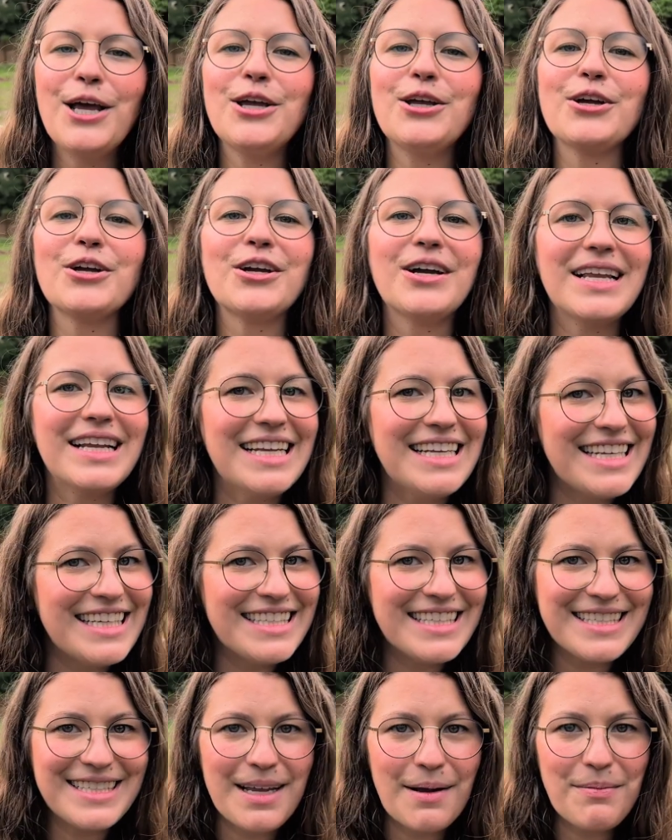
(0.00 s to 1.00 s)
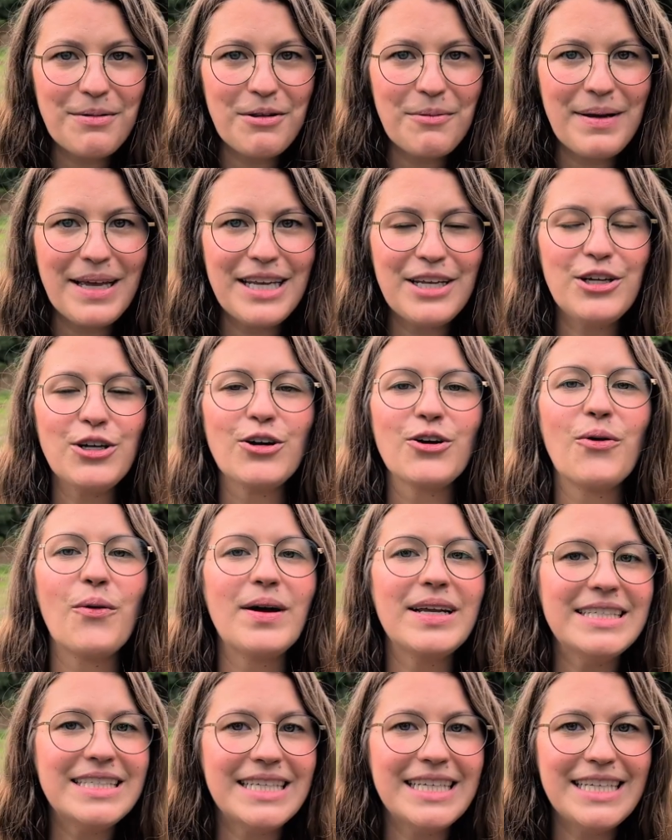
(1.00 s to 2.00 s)
You're going to need to supplement. You're
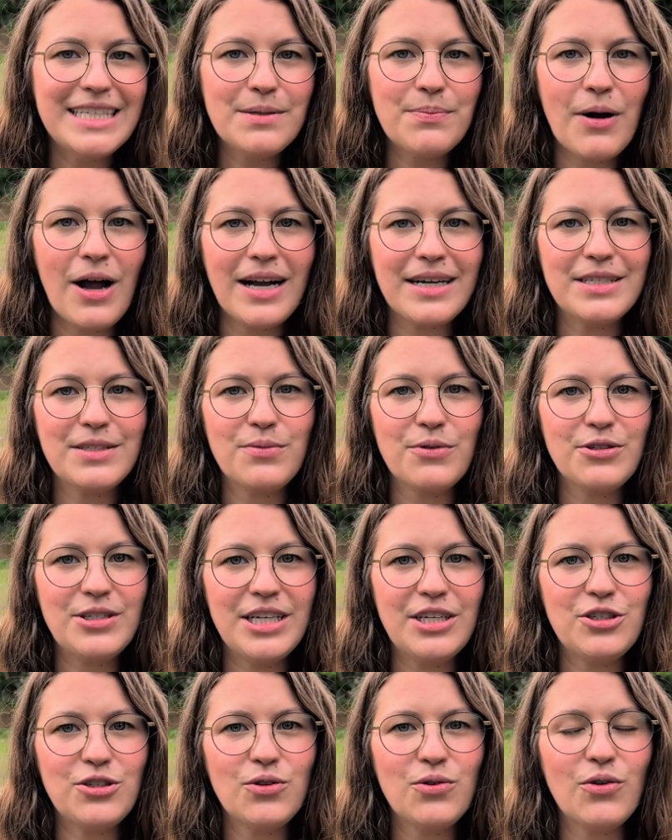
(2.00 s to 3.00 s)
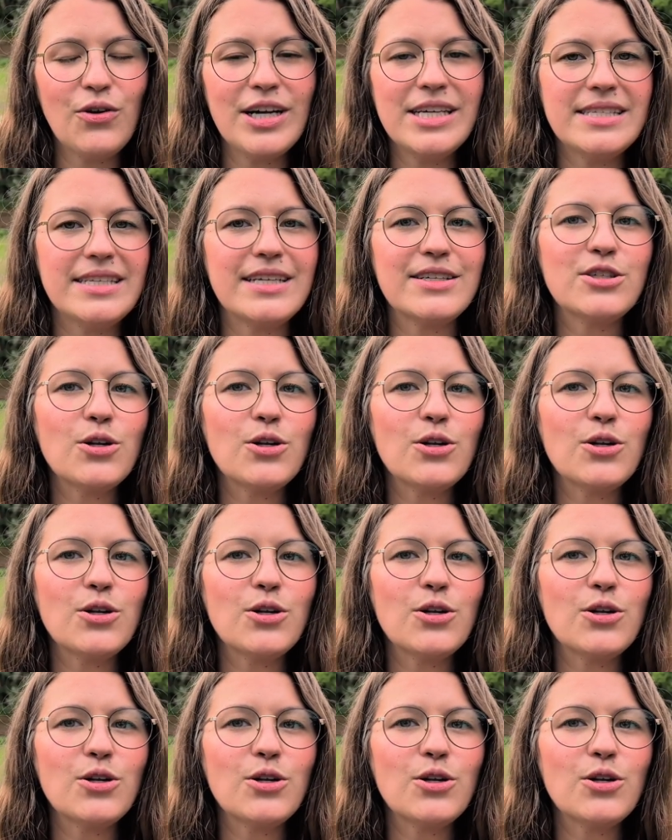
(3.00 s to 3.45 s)
going to need to practice rotational grazing.